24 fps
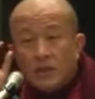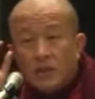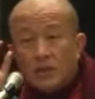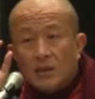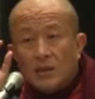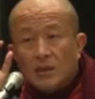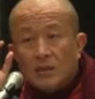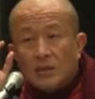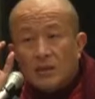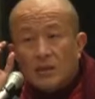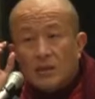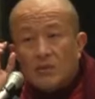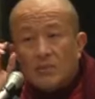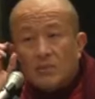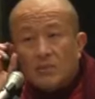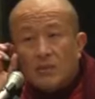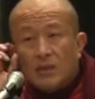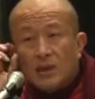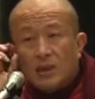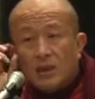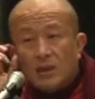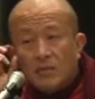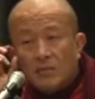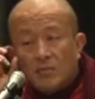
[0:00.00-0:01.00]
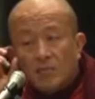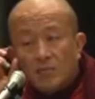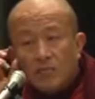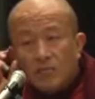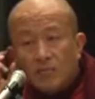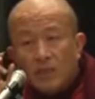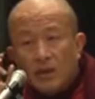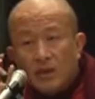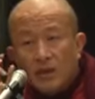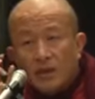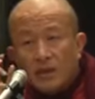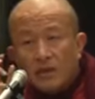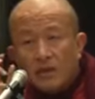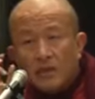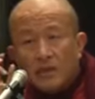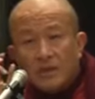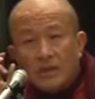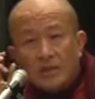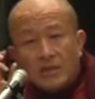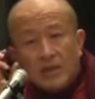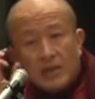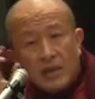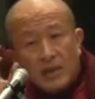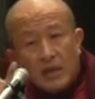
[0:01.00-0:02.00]
thing that my
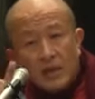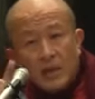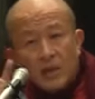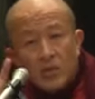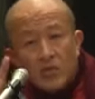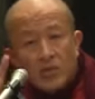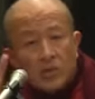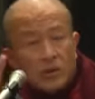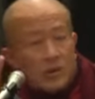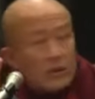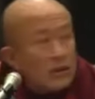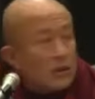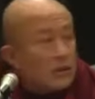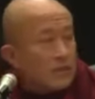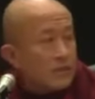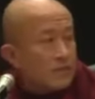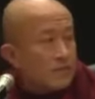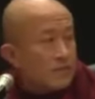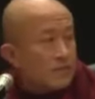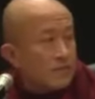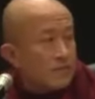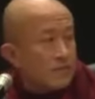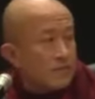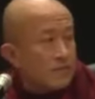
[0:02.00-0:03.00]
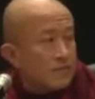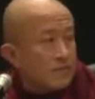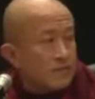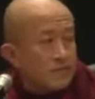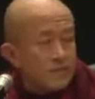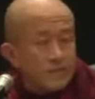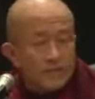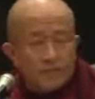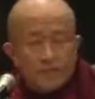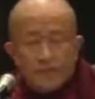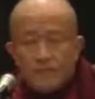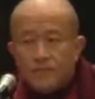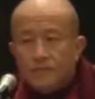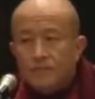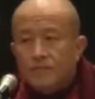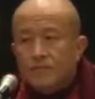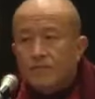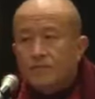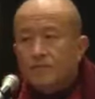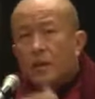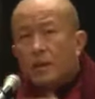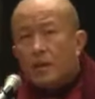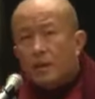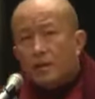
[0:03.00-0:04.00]
merit is allowing.
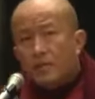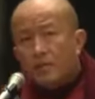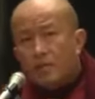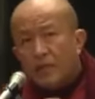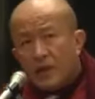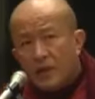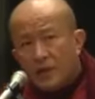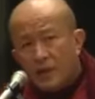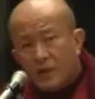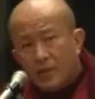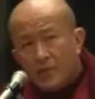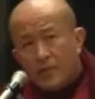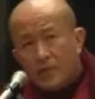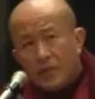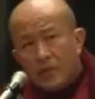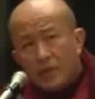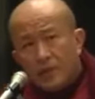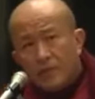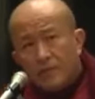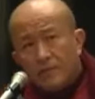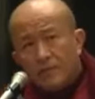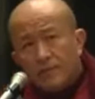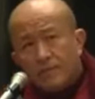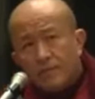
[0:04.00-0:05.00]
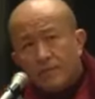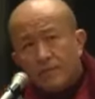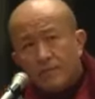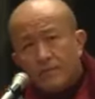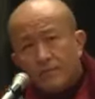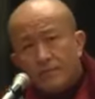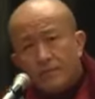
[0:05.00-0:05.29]
And by the way,